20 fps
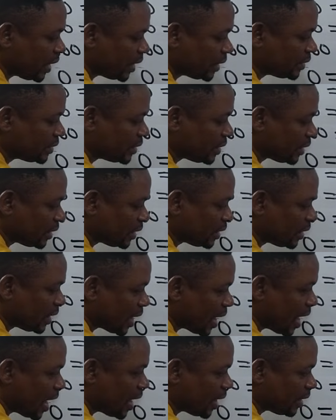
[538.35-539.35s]

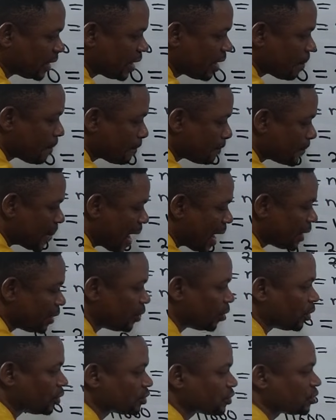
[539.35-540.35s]
18n
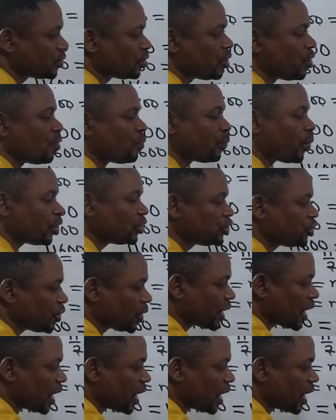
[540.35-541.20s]
minus, punch your